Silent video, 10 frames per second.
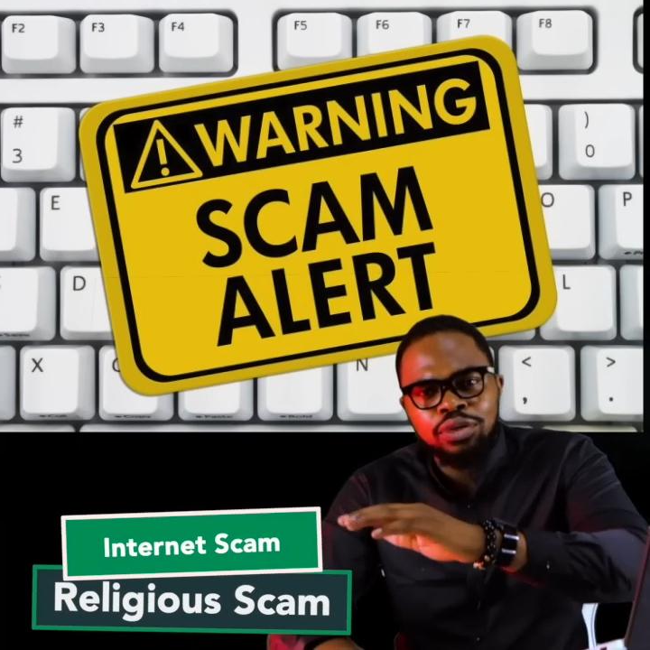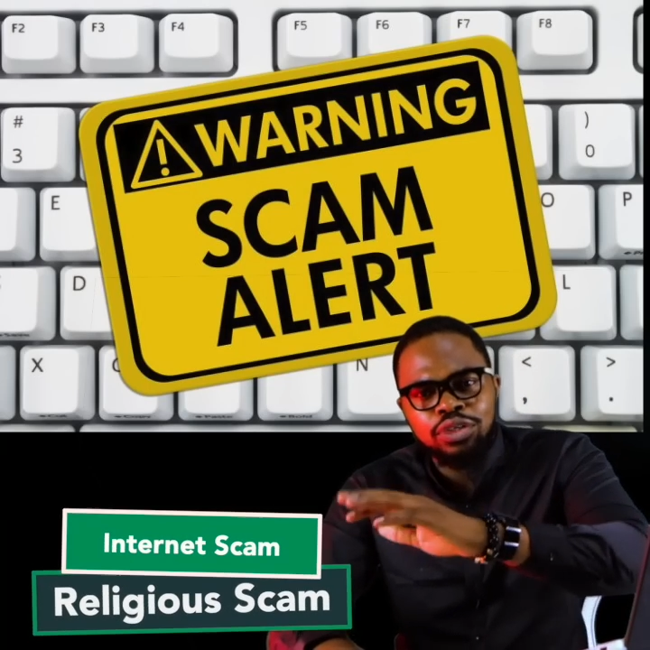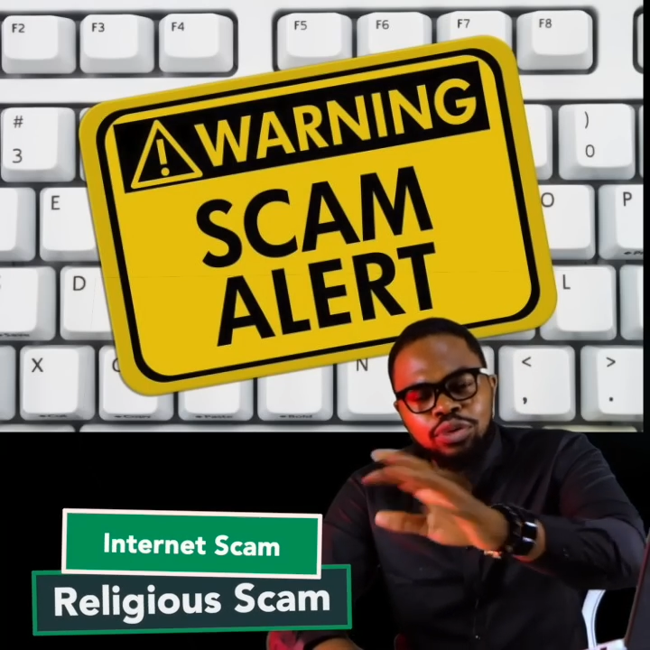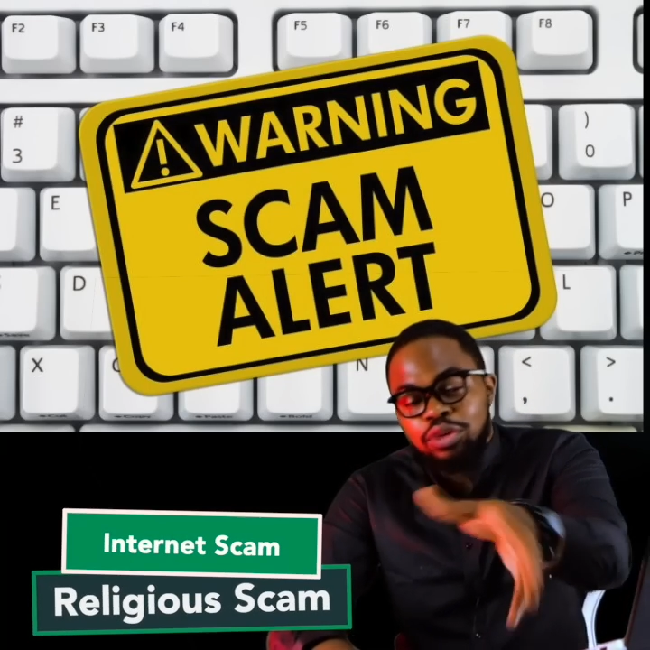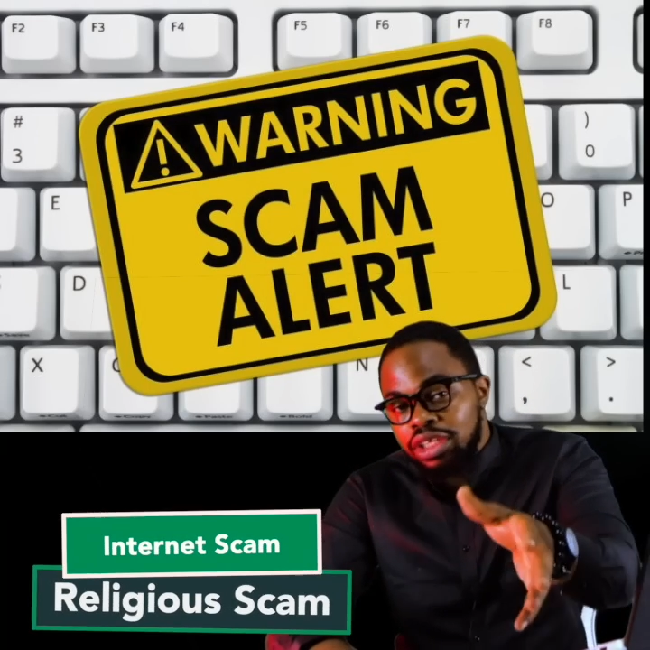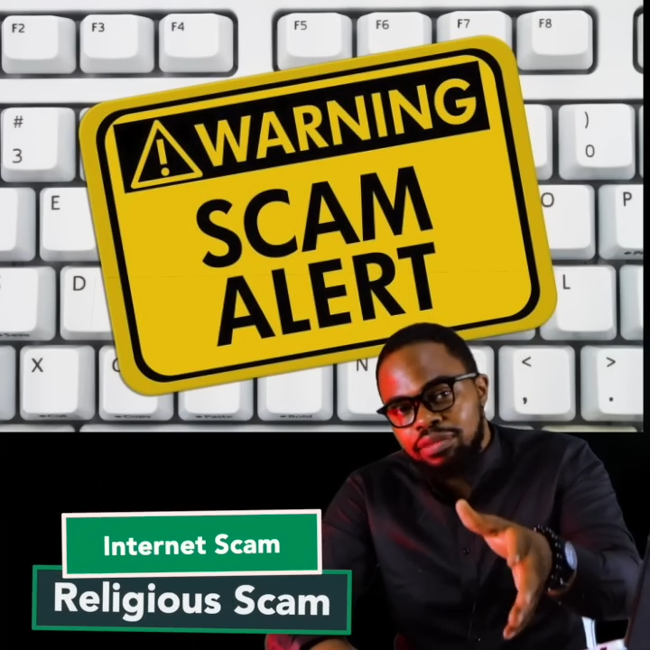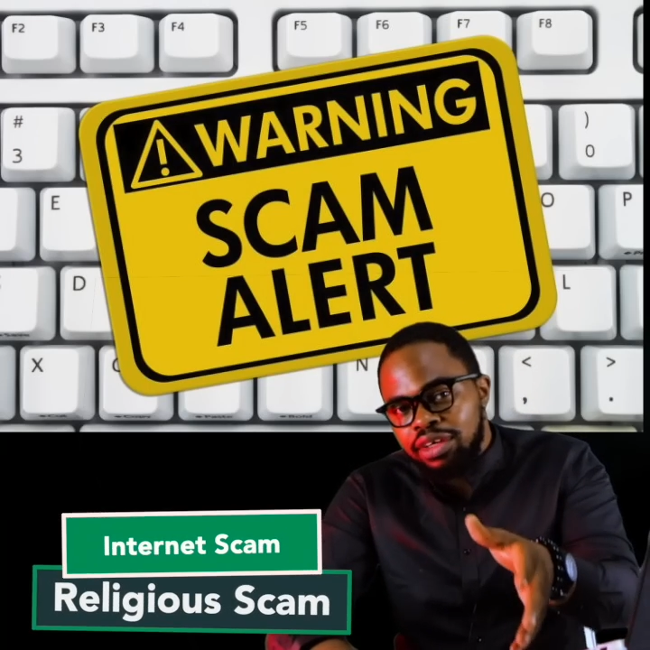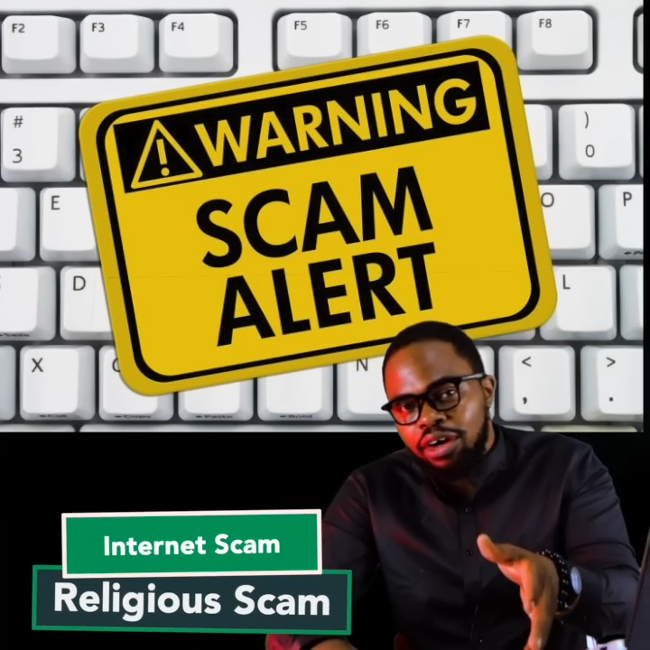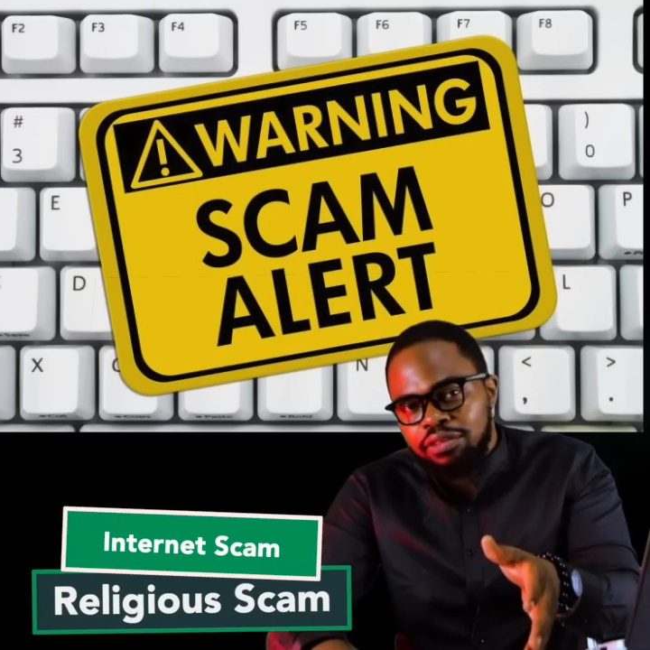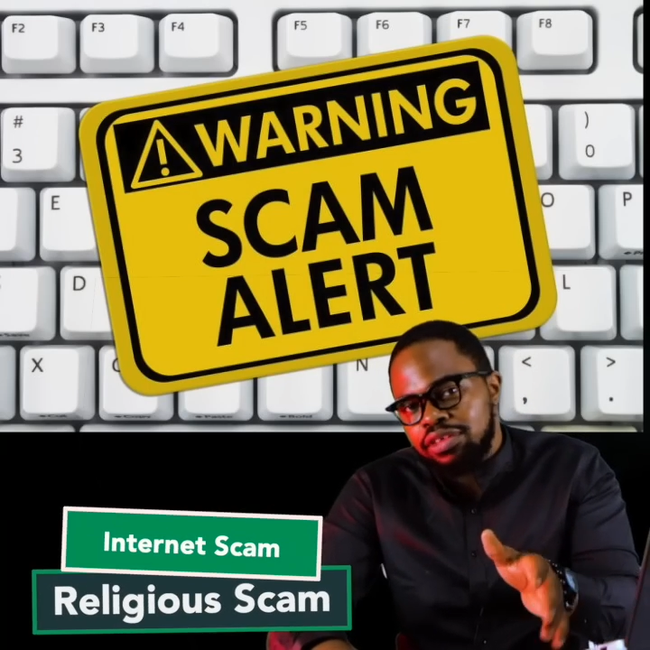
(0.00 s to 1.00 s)
you
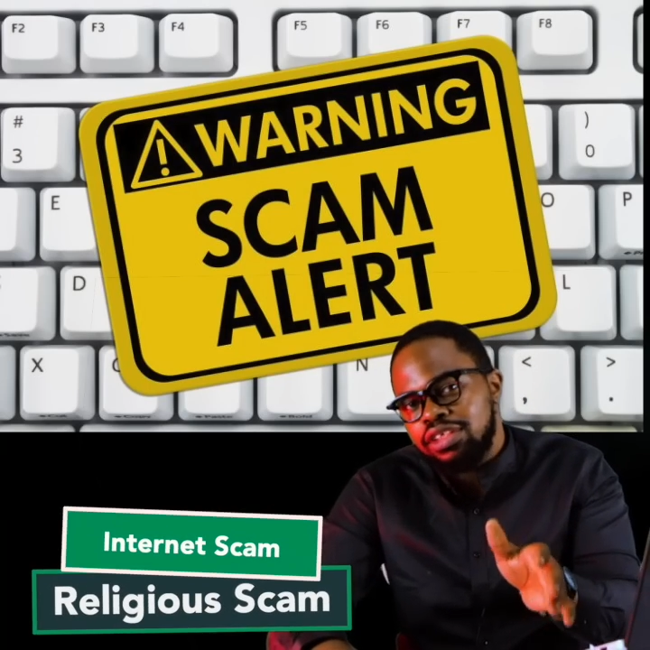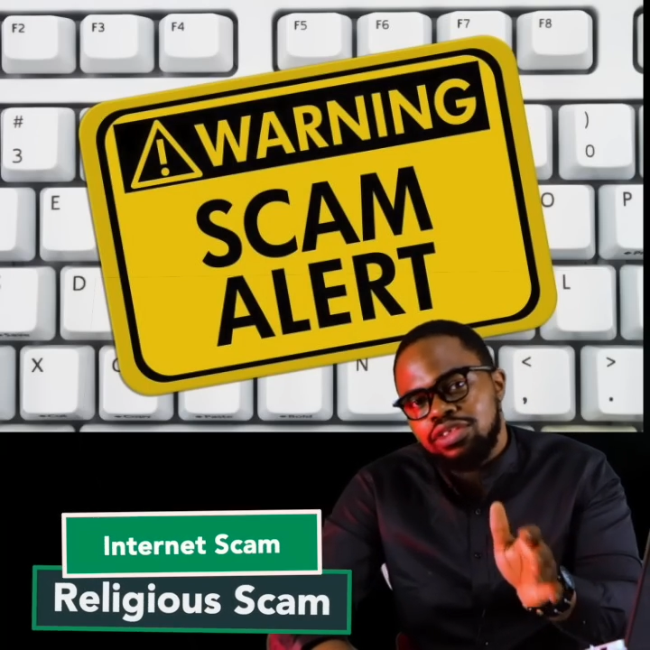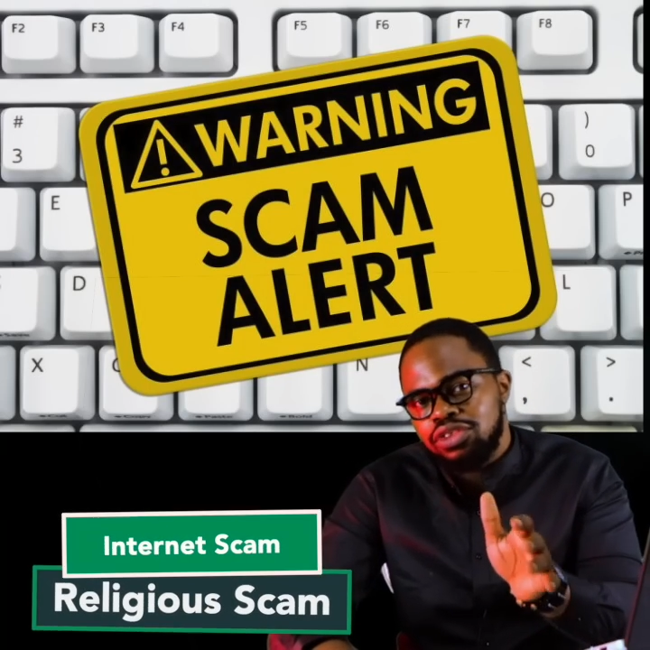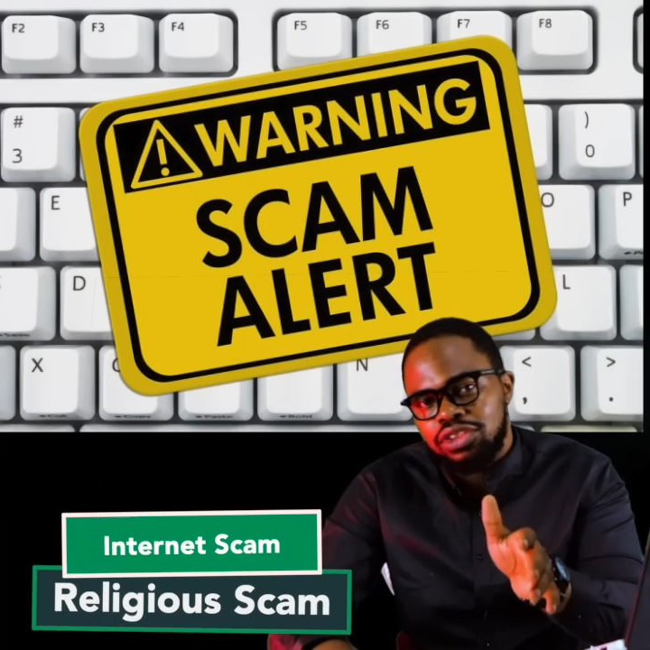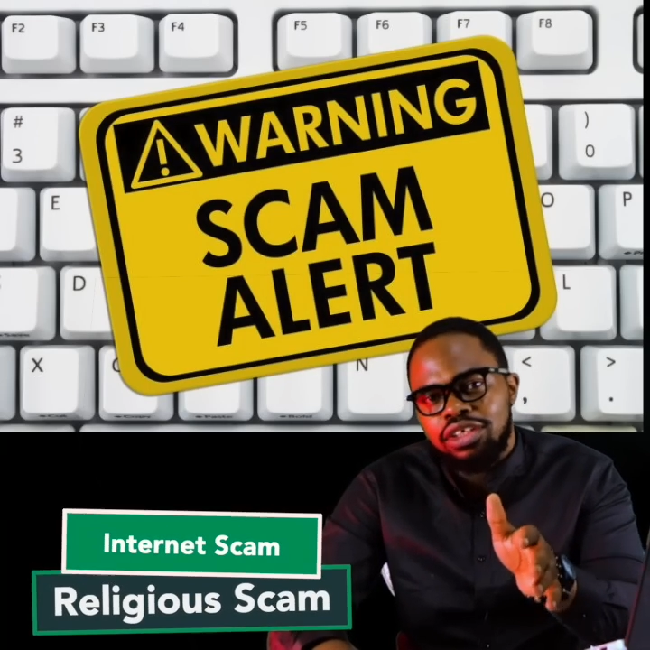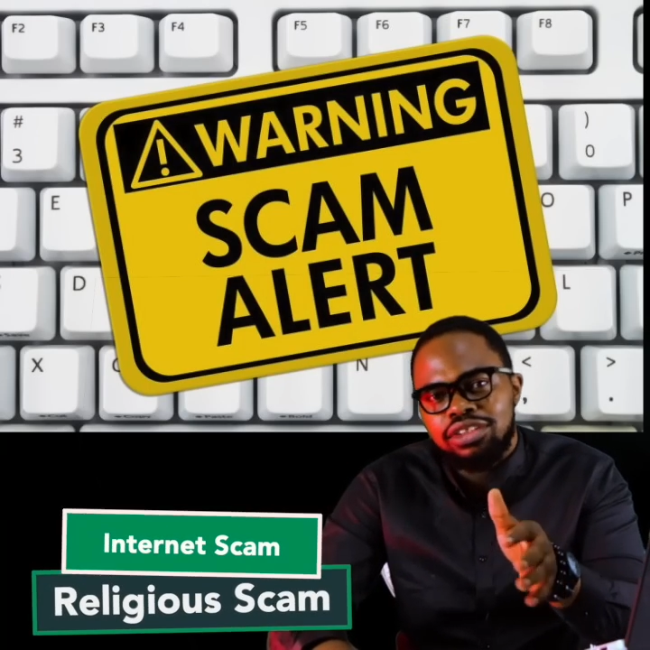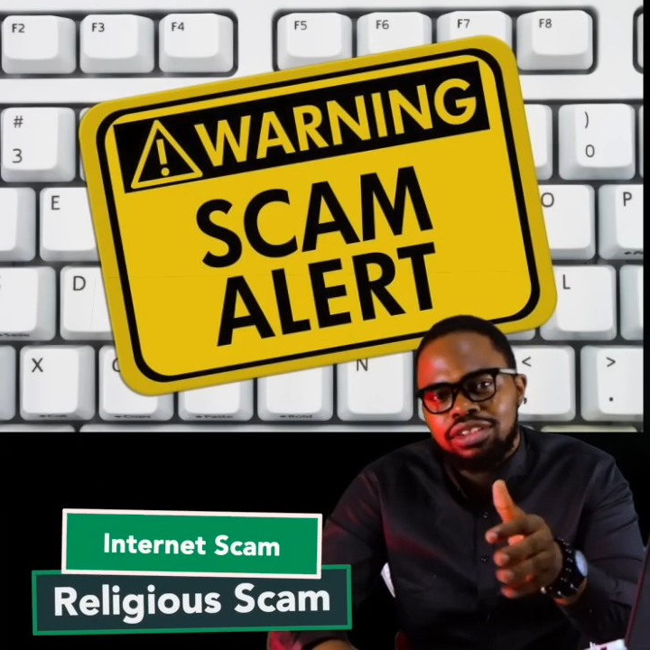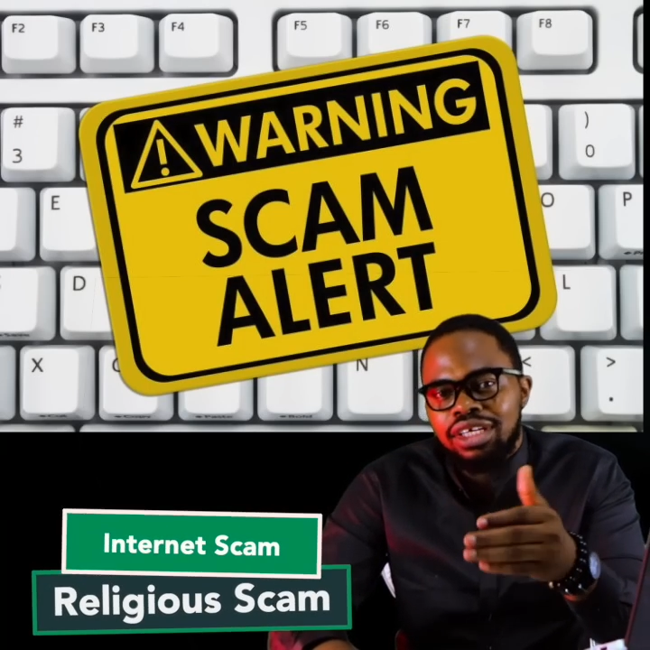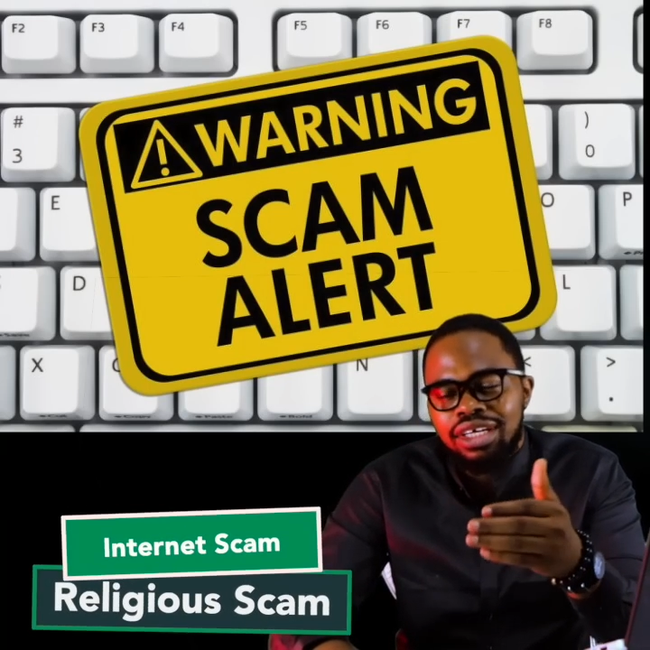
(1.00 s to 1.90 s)
giving offerings to church.